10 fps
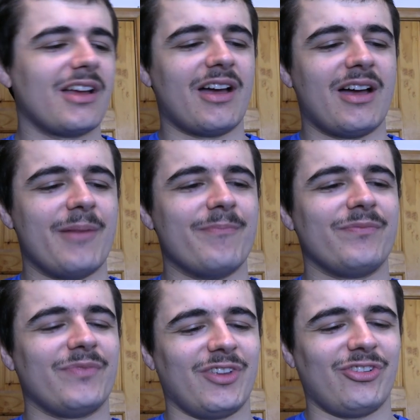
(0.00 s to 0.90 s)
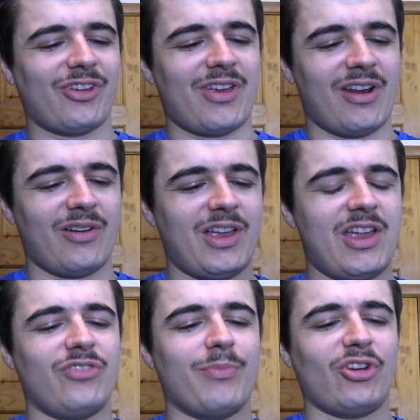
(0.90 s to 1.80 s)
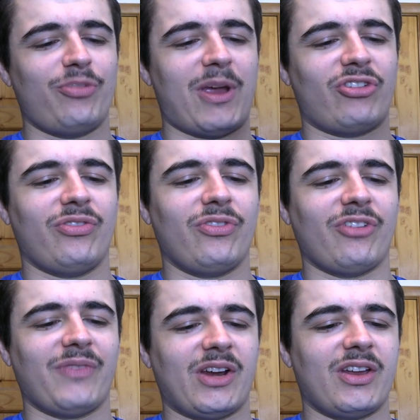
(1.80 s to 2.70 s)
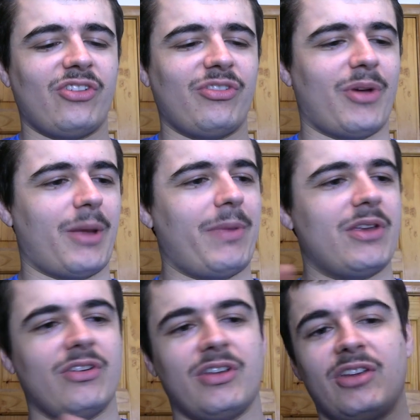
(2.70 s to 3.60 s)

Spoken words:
So, you know, it is much better for something like this, in my opinion,